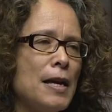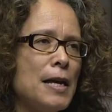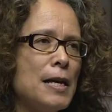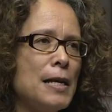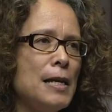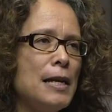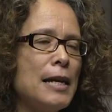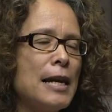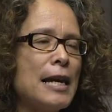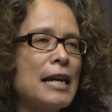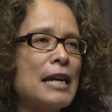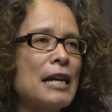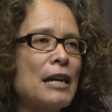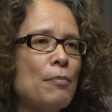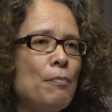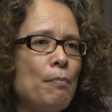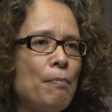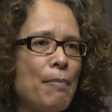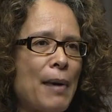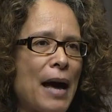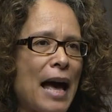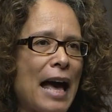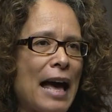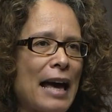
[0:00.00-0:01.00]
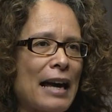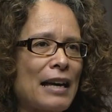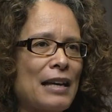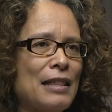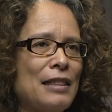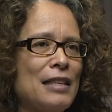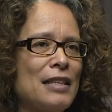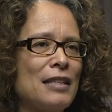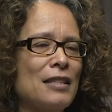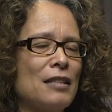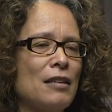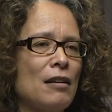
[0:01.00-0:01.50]
link back
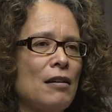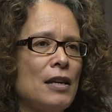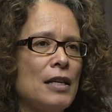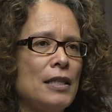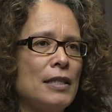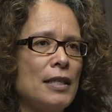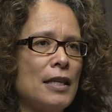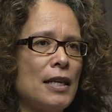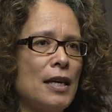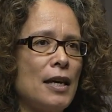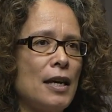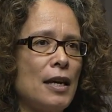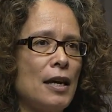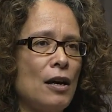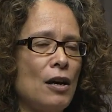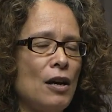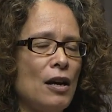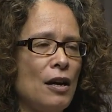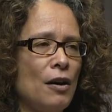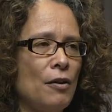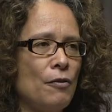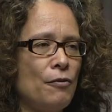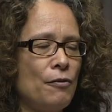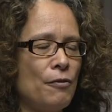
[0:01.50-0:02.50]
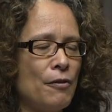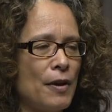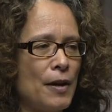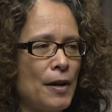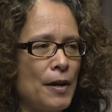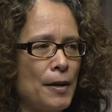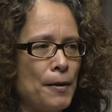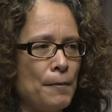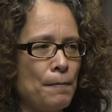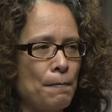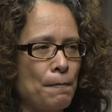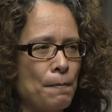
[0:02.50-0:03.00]
this idea of
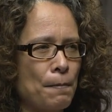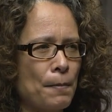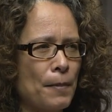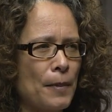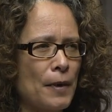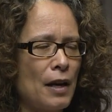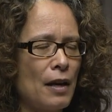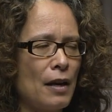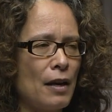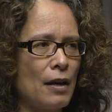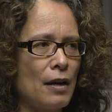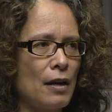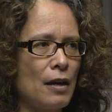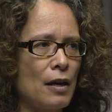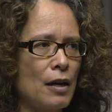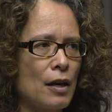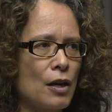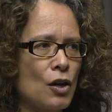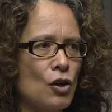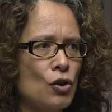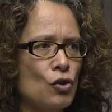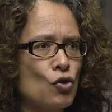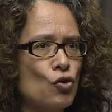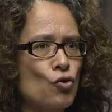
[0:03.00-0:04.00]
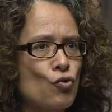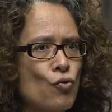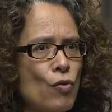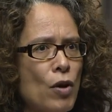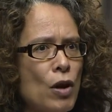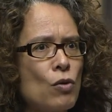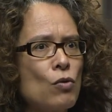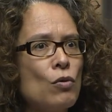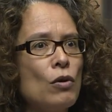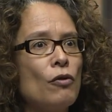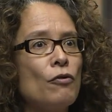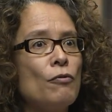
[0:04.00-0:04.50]

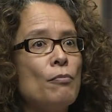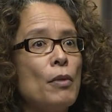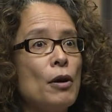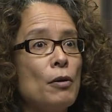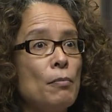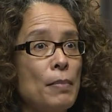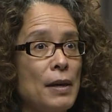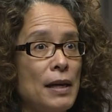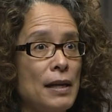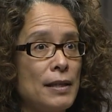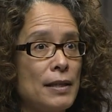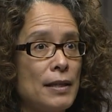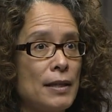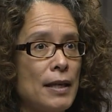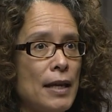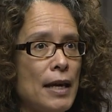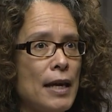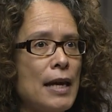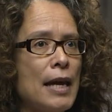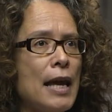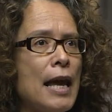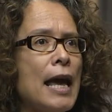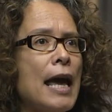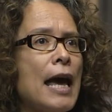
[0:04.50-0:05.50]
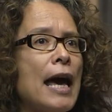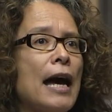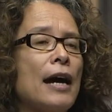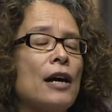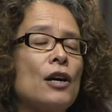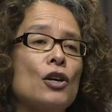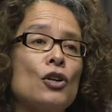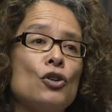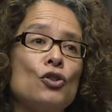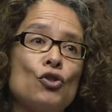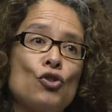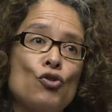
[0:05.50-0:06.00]
control of mobility
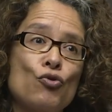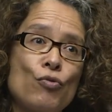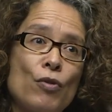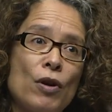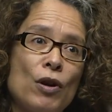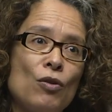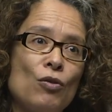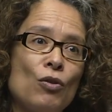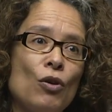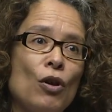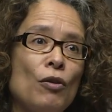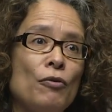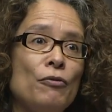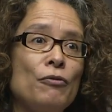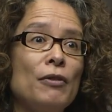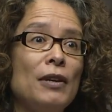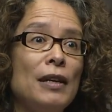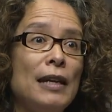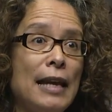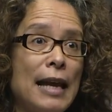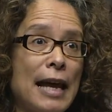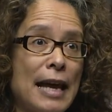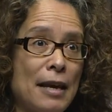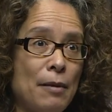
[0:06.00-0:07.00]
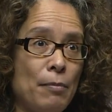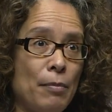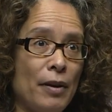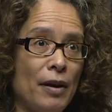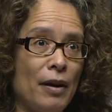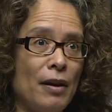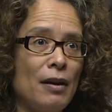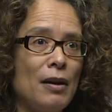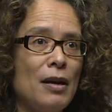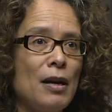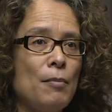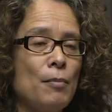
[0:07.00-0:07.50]
and control of
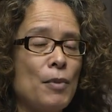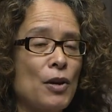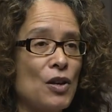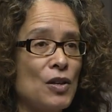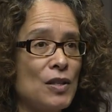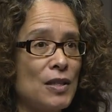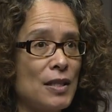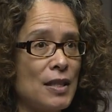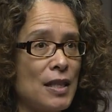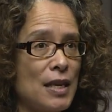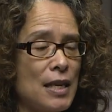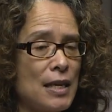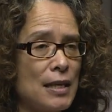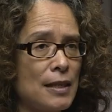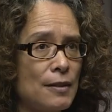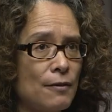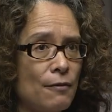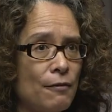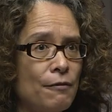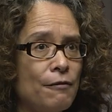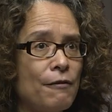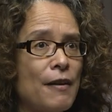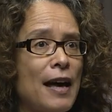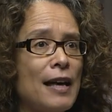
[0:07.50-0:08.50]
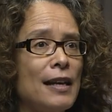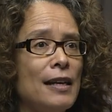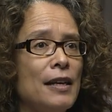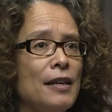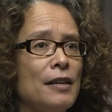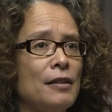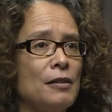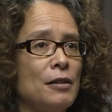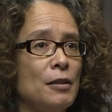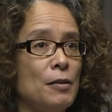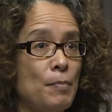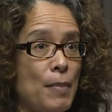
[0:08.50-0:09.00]
labour, because these
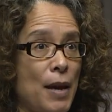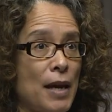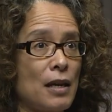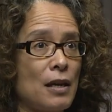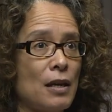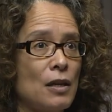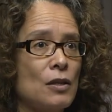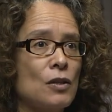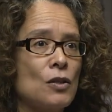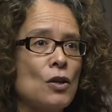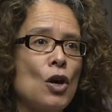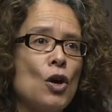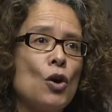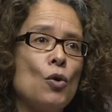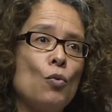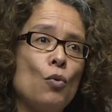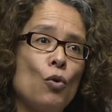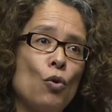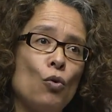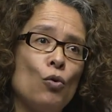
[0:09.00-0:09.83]
valiant beggars were